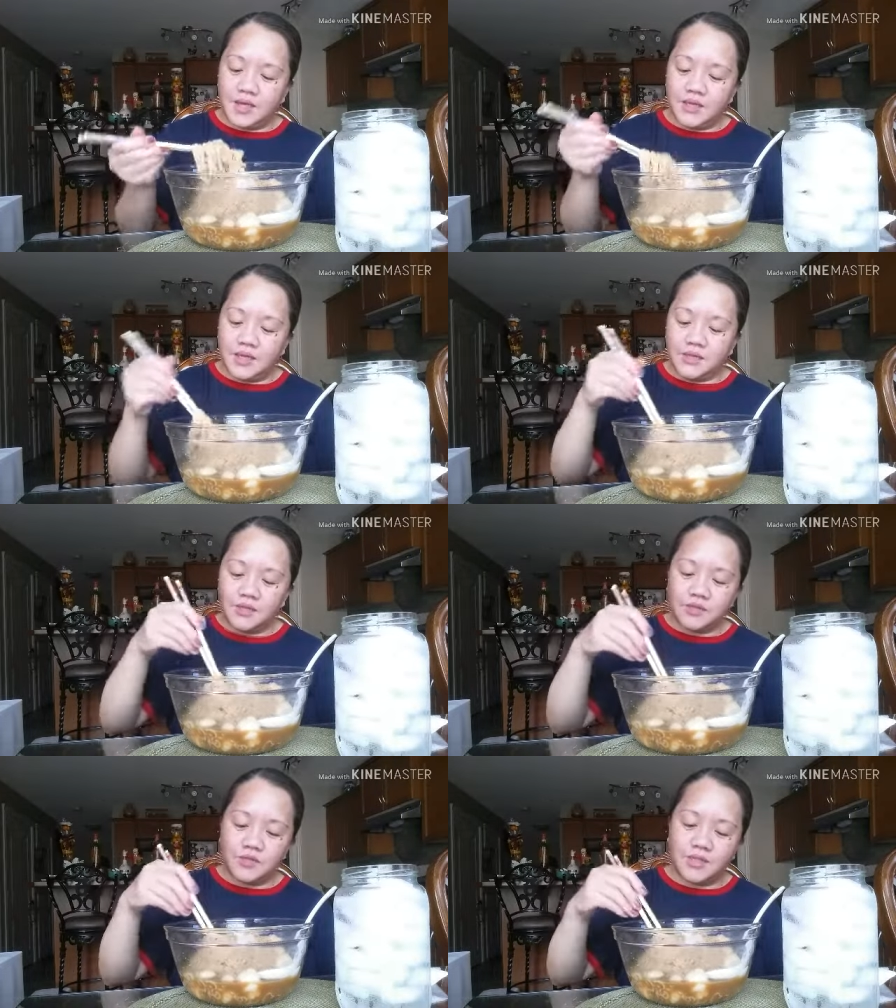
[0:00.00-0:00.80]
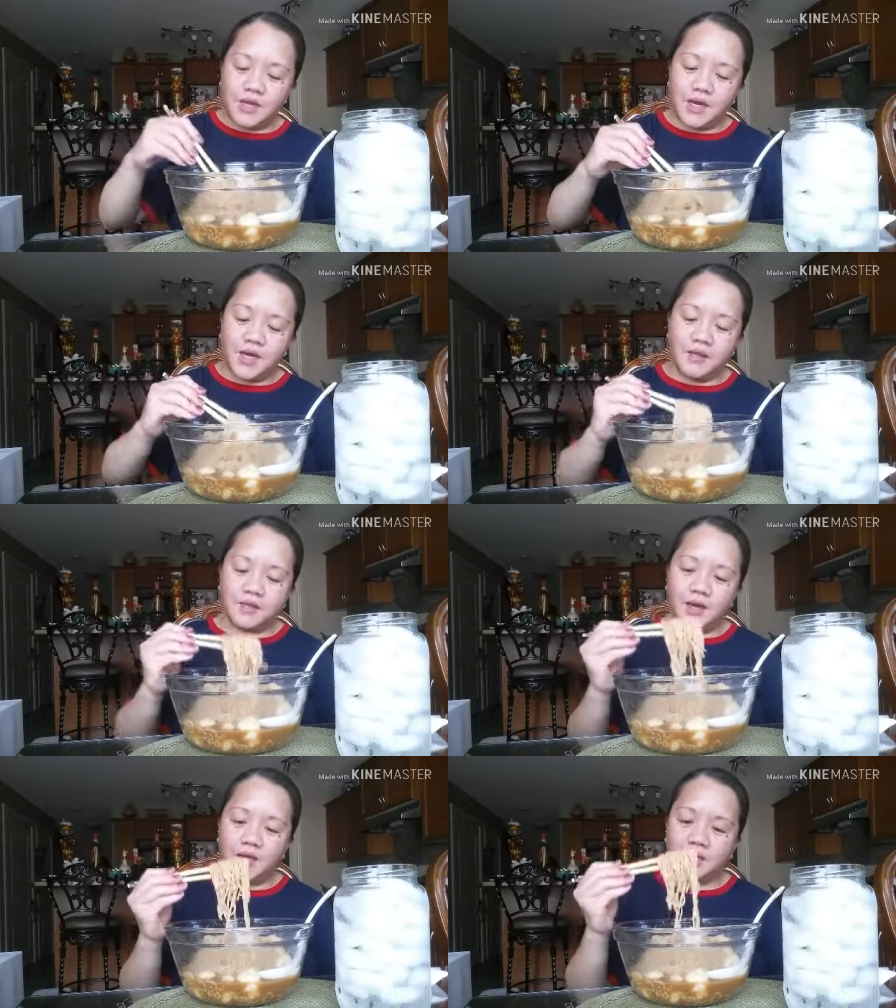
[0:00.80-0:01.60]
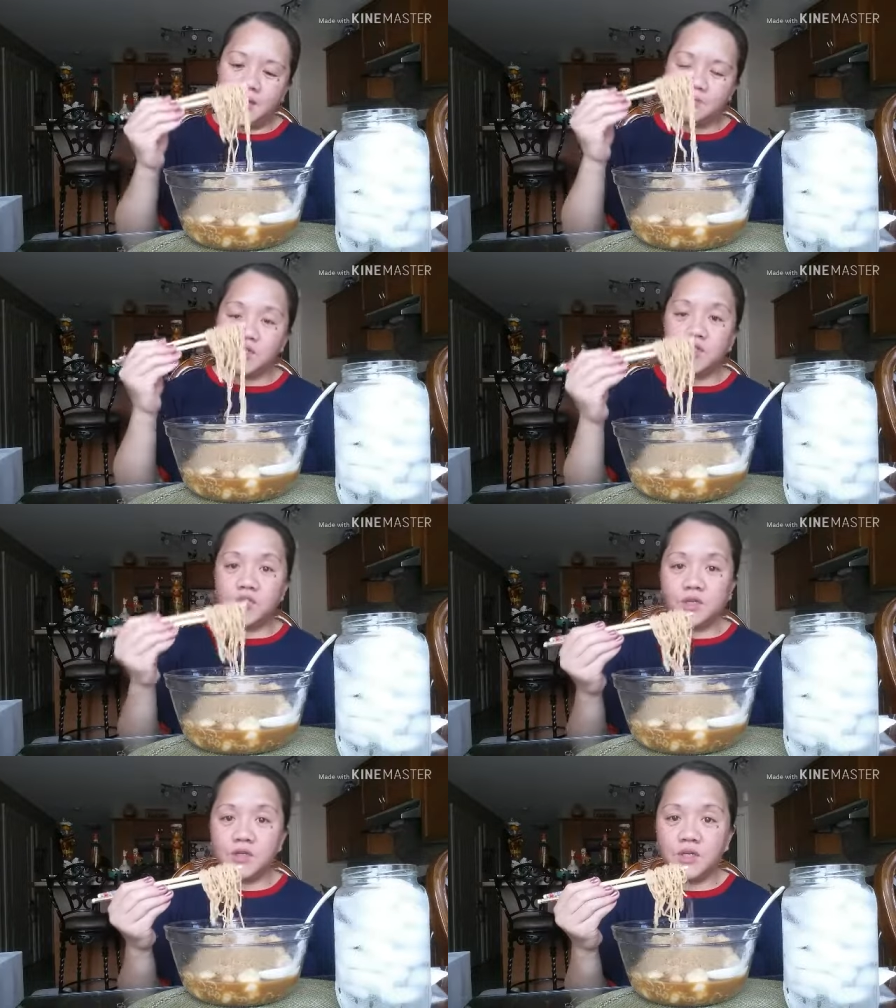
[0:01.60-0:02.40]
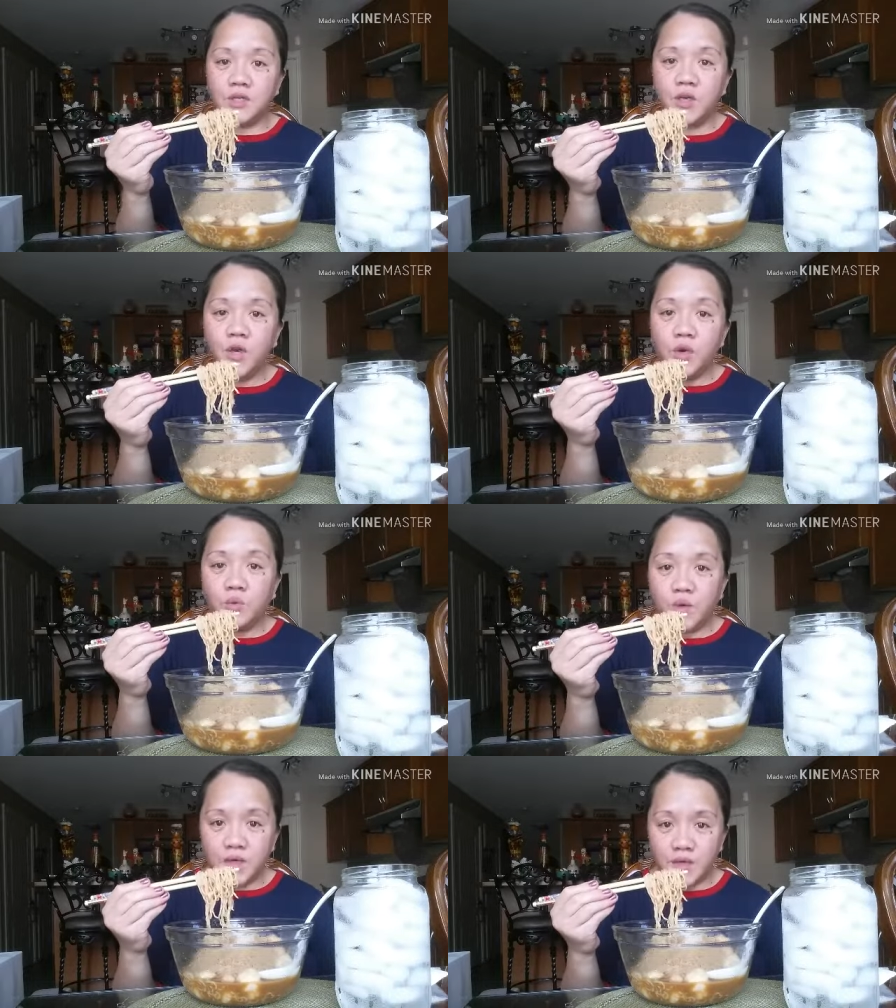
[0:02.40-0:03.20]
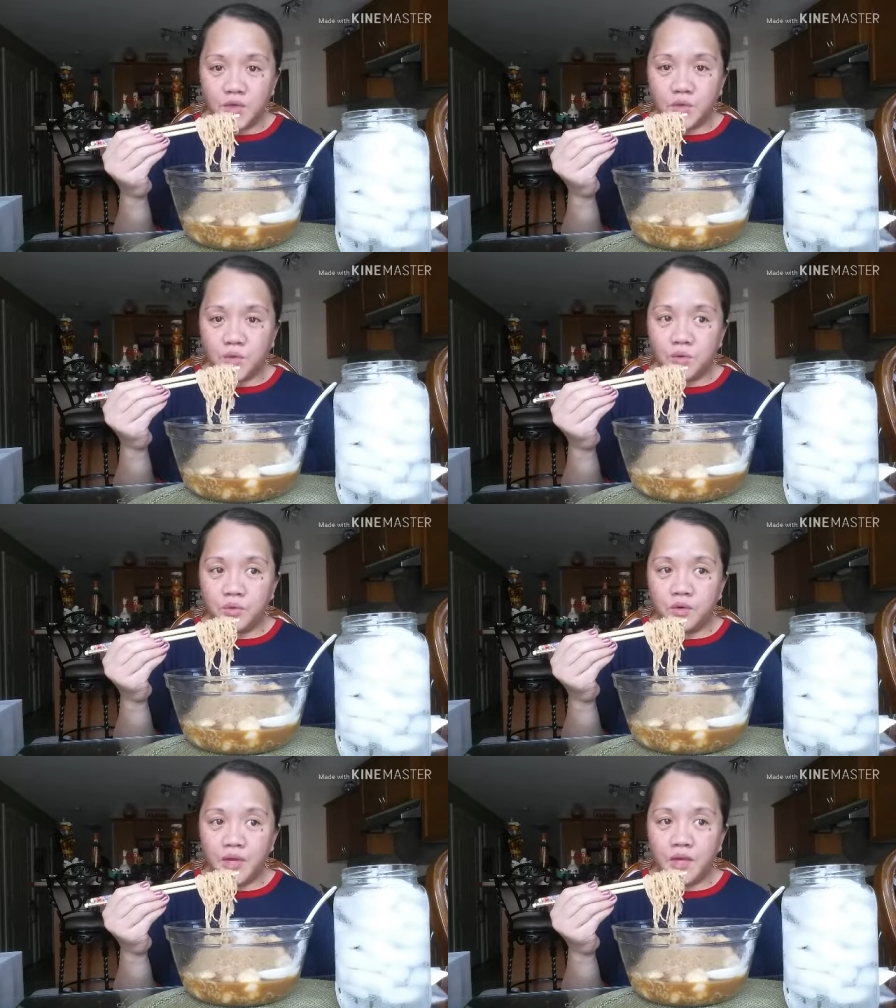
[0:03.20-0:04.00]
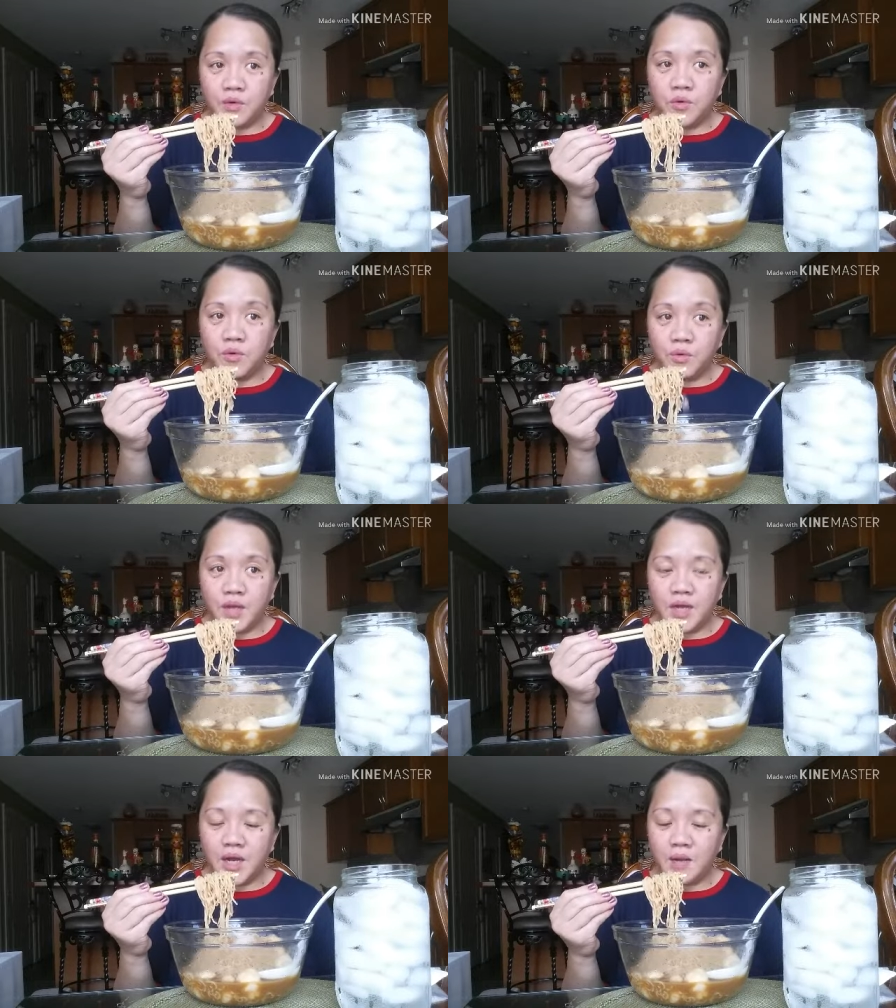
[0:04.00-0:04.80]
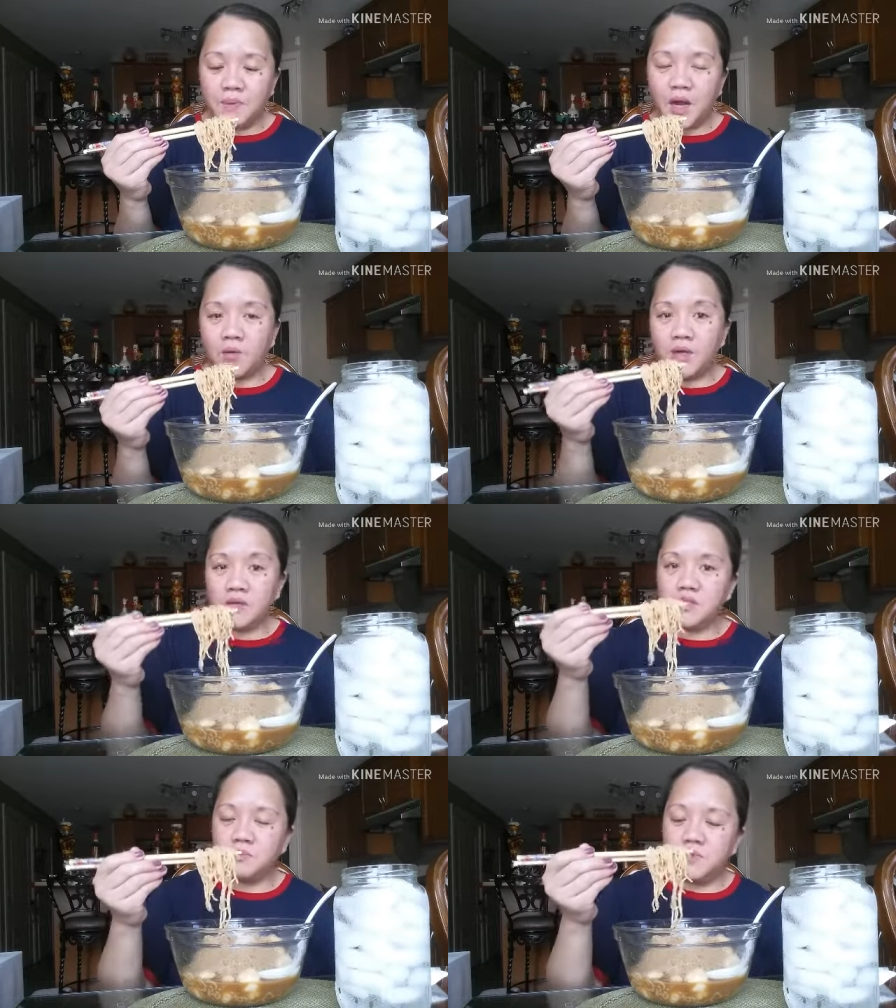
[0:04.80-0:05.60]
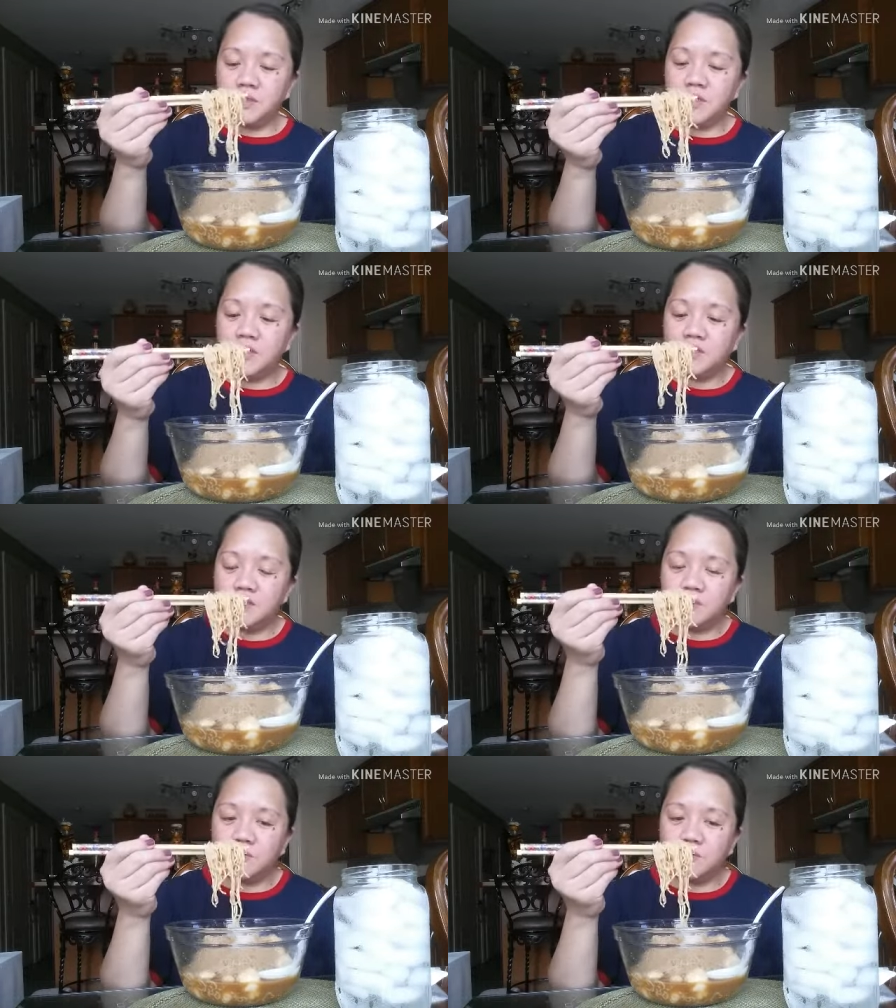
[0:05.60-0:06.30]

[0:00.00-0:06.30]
And I said to the guy that I'm just sharing what I know and growing up, how I experienced.